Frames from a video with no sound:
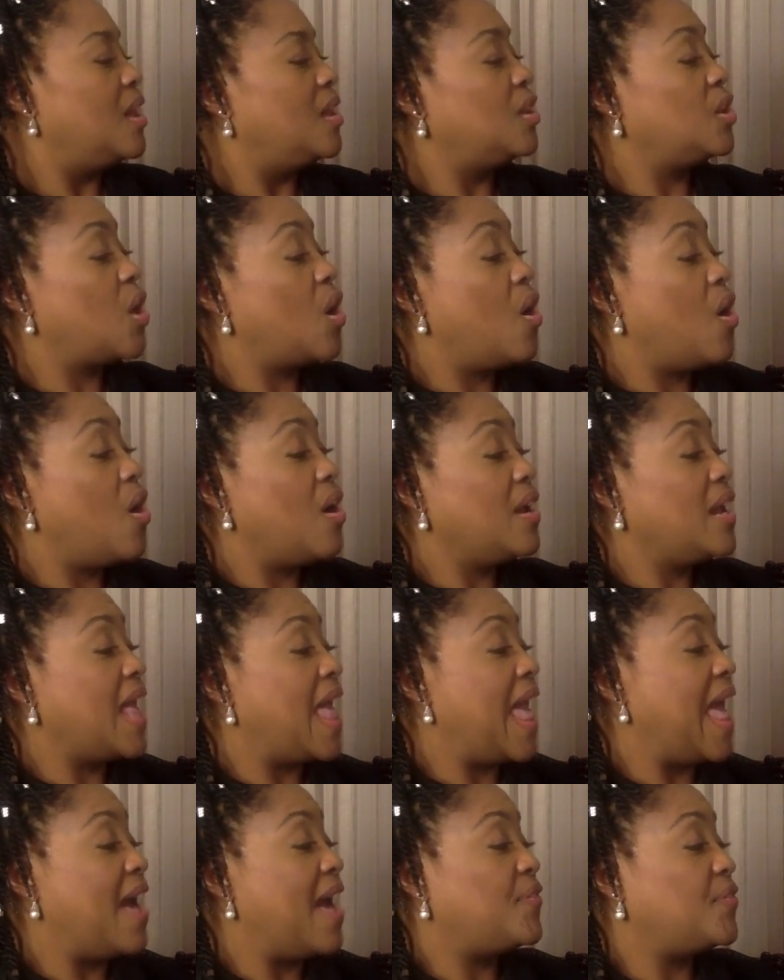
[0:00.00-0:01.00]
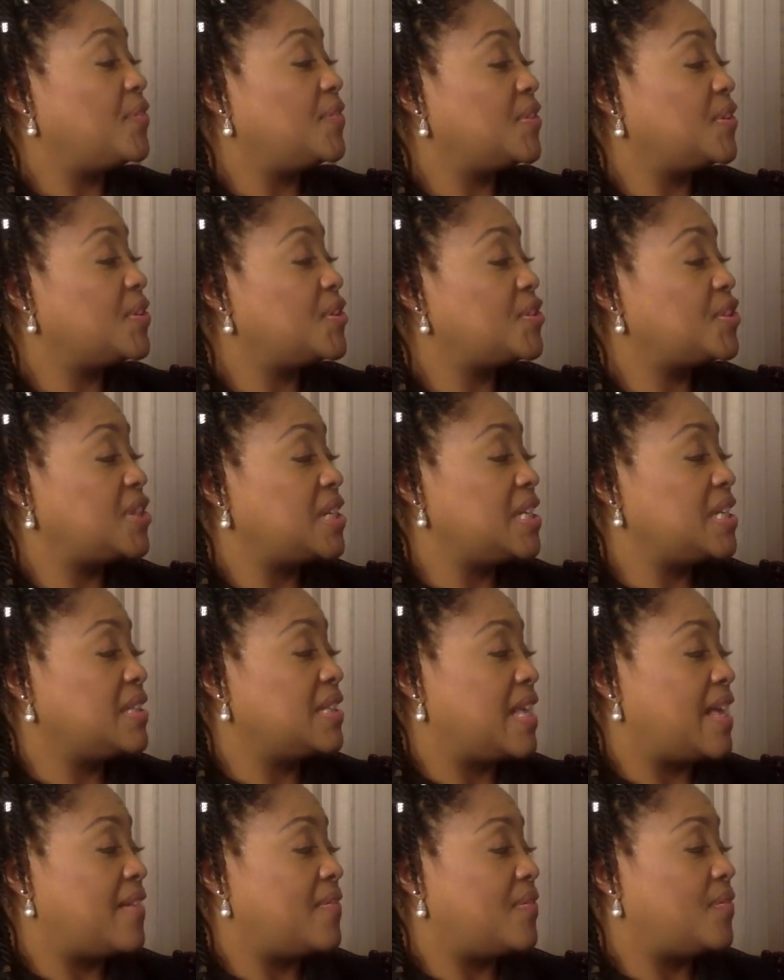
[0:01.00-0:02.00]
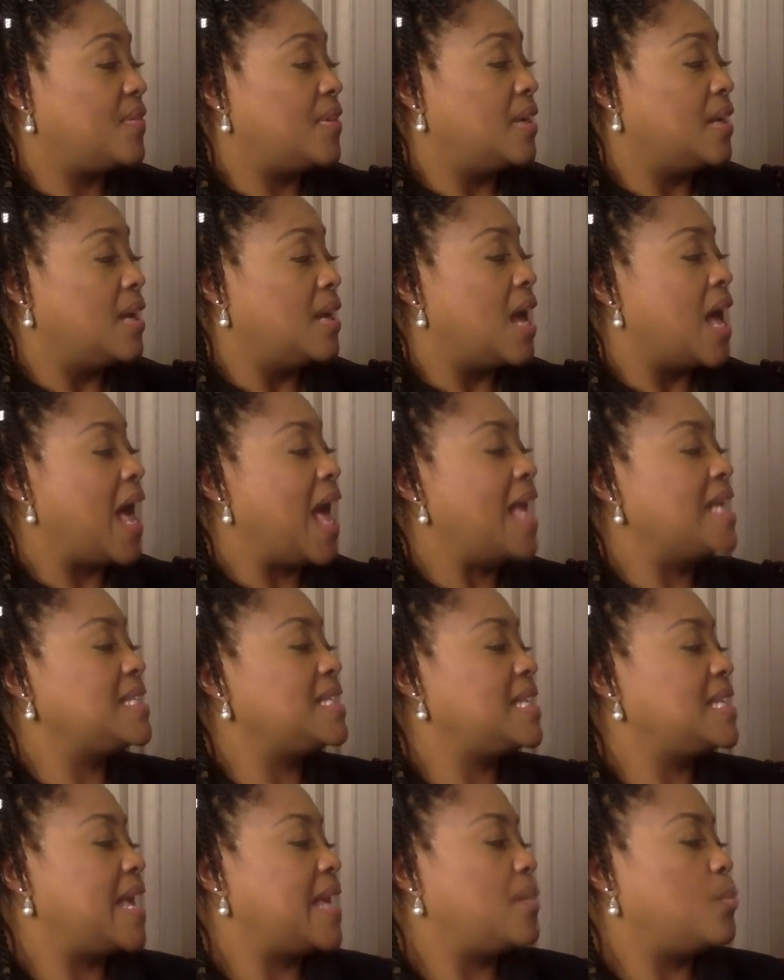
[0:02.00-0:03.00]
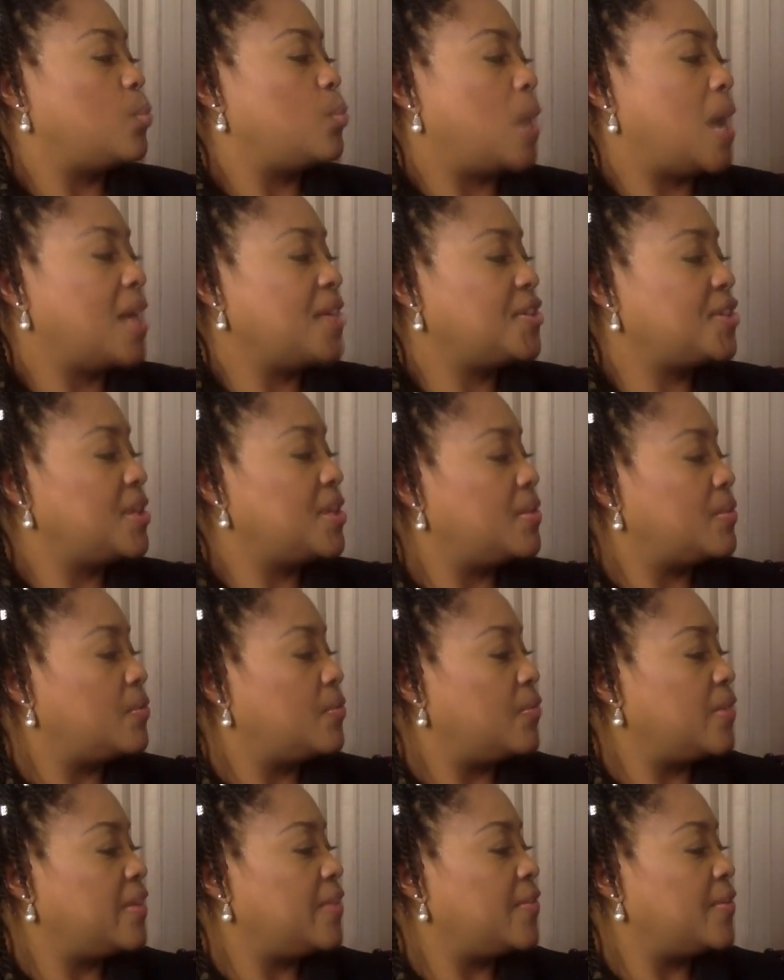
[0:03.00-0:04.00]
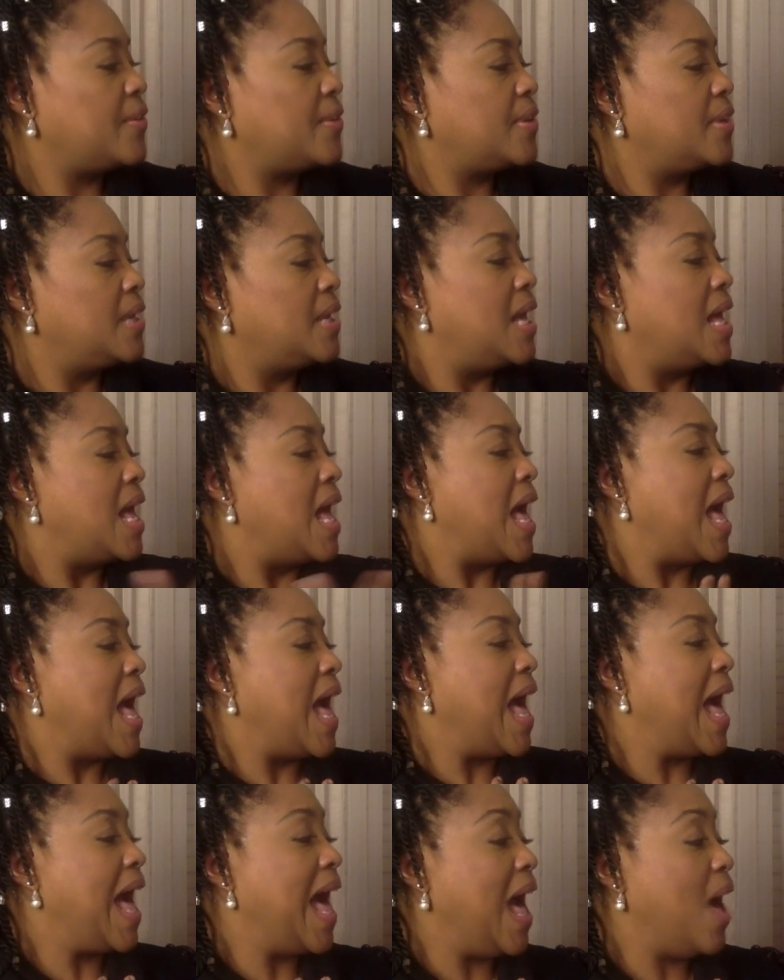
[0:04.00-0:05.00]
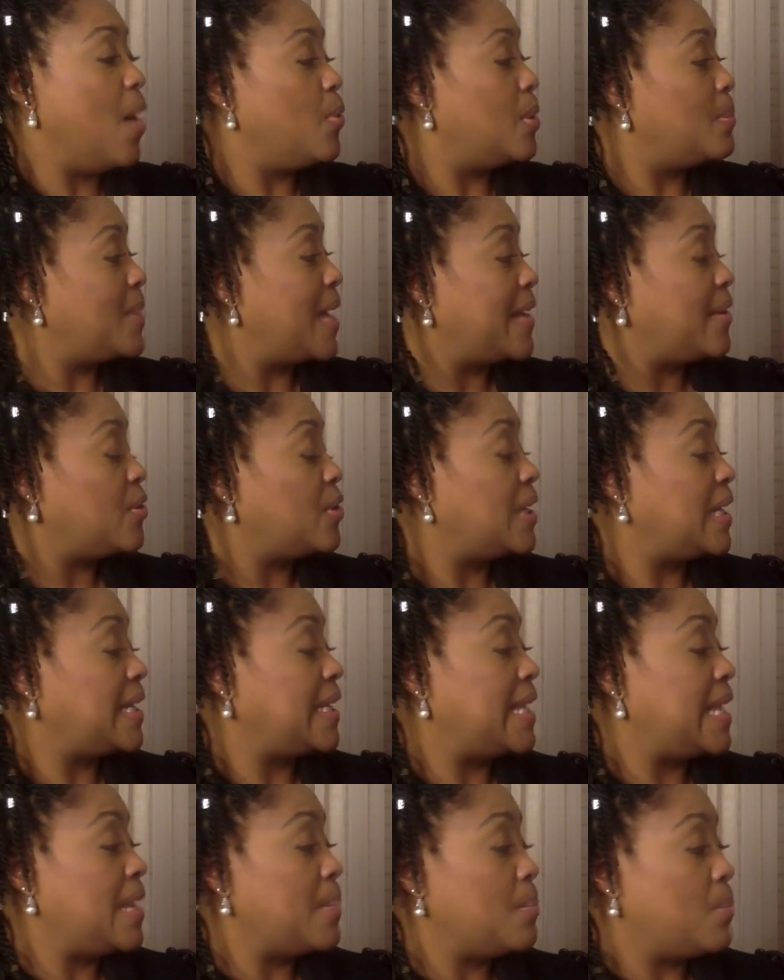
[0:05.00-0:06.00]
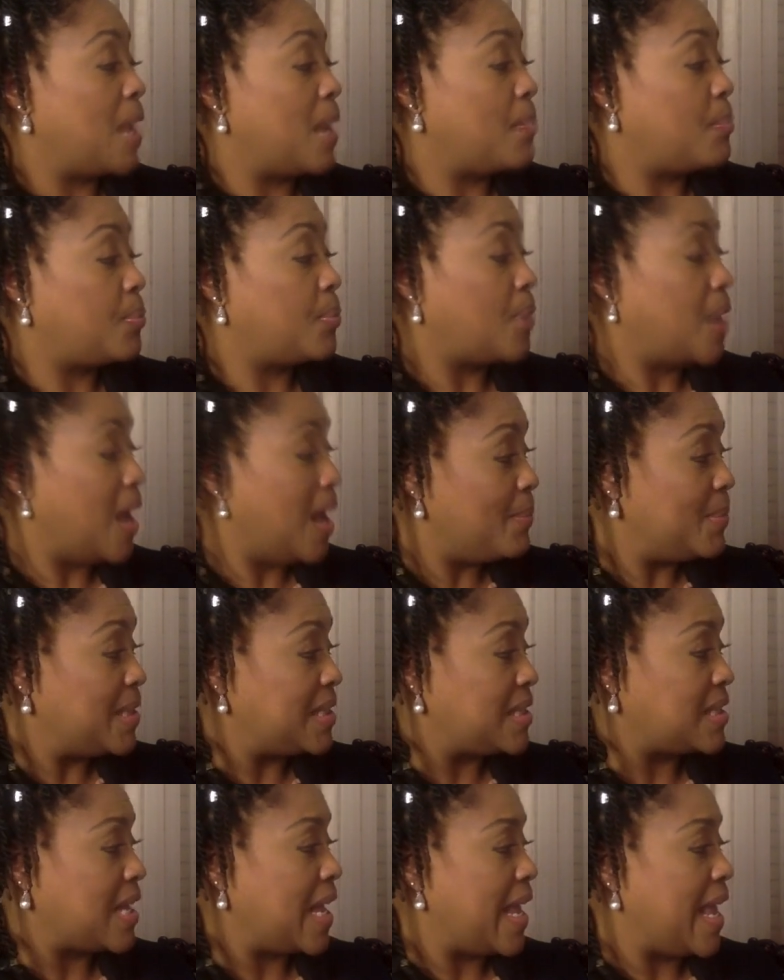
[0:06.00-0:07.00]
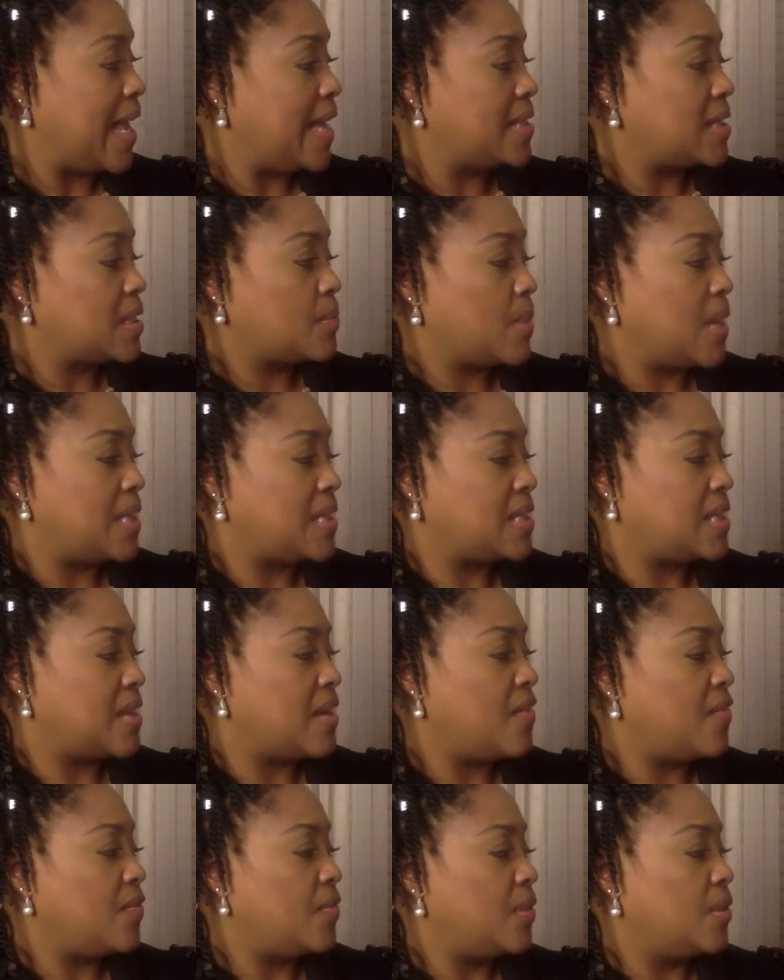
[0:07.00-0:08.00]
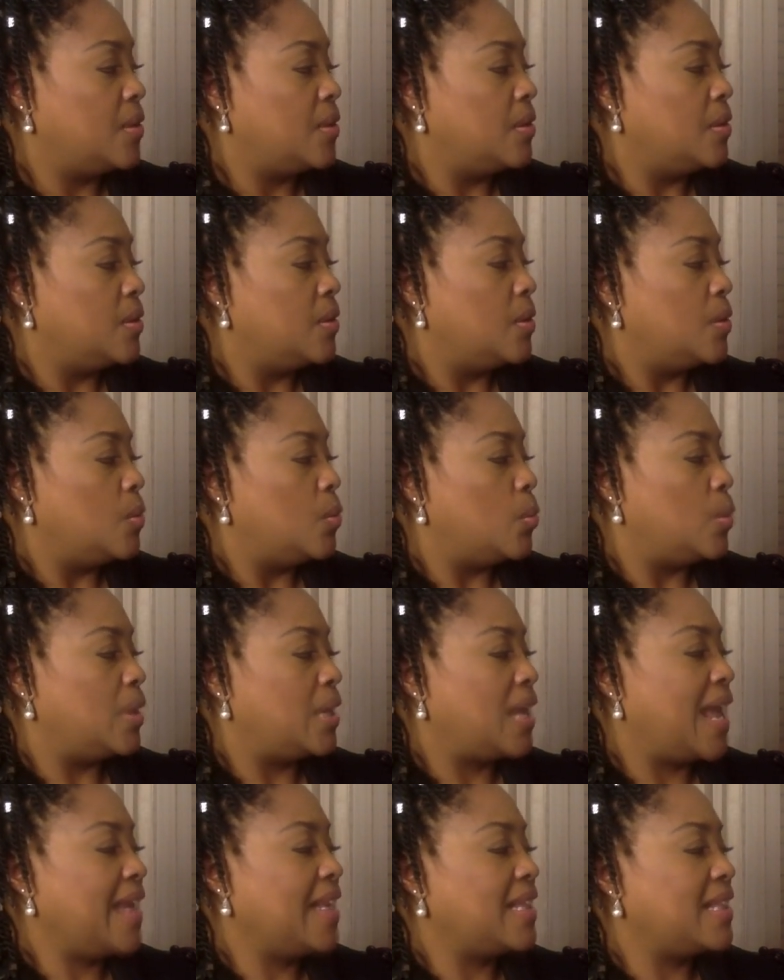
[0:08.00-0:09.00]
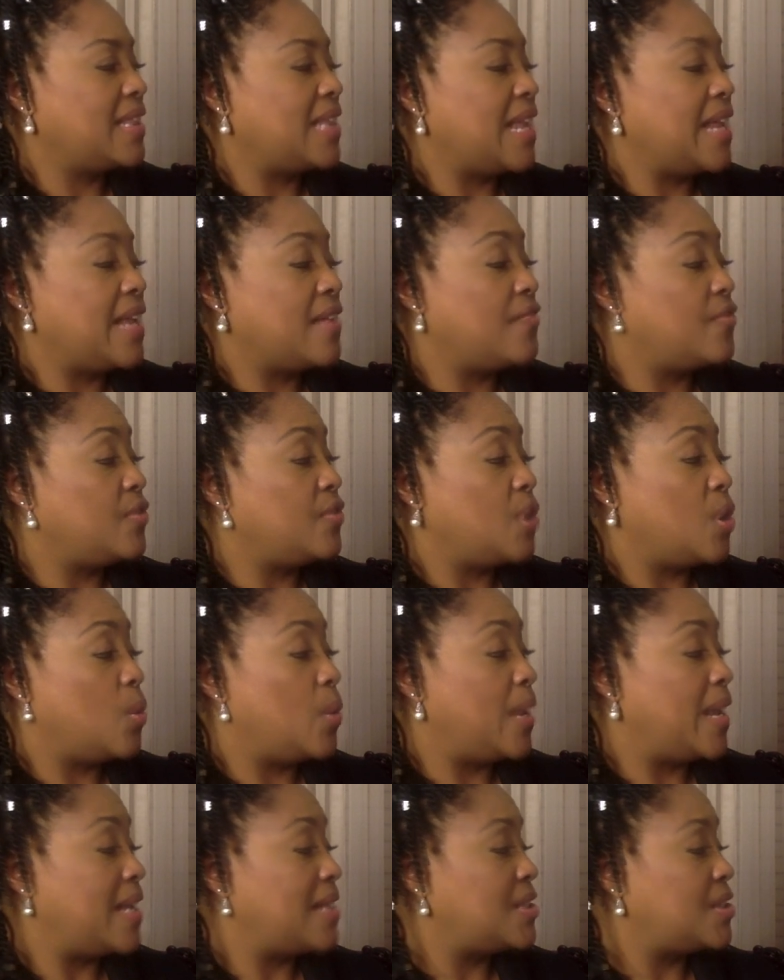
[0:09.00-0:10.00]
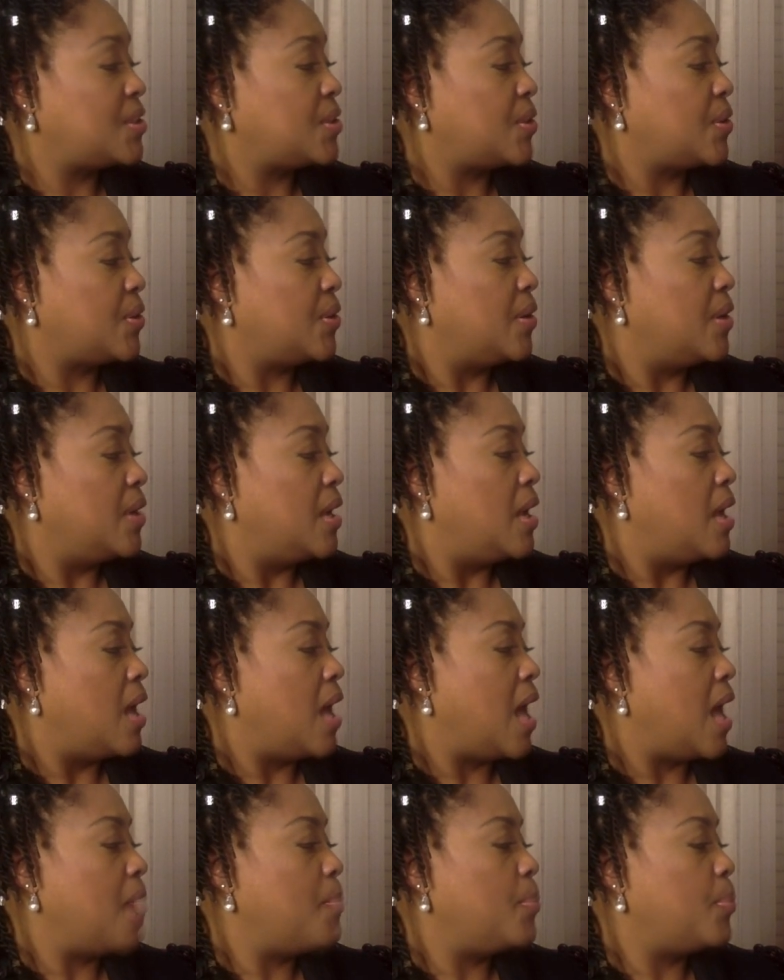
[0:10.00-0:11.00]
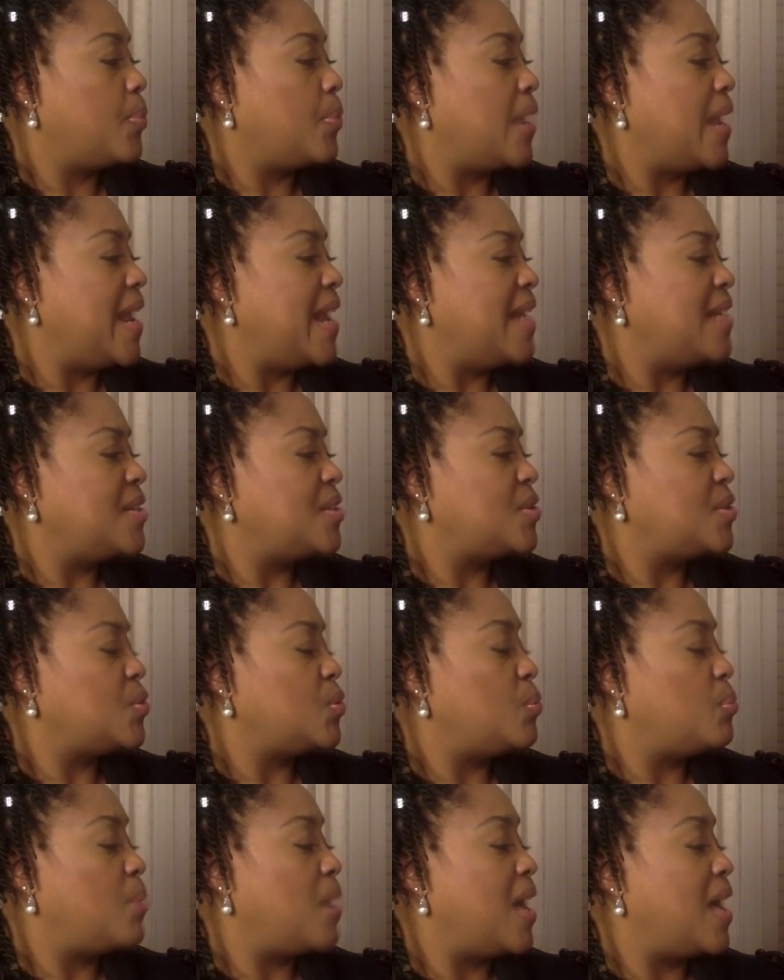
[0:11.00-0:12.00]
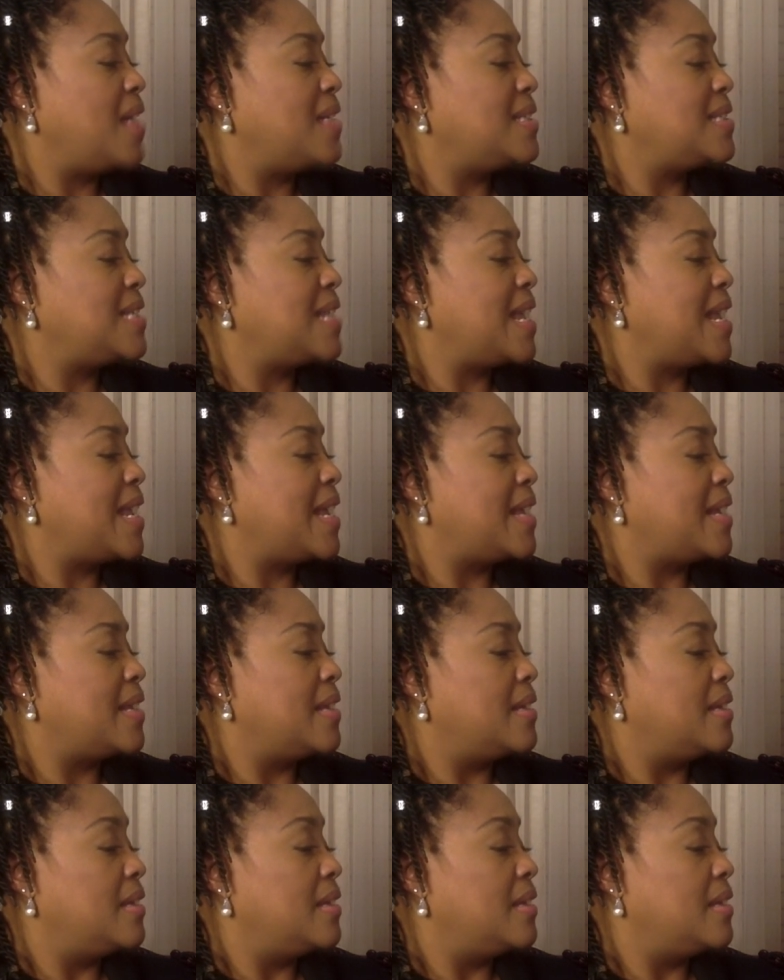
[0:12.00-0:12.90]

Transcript: Long after she left, I sat watching the river. How am I going to keep my promise, I asked myself. When I could think of no answer, I prayed to Bon Dieu,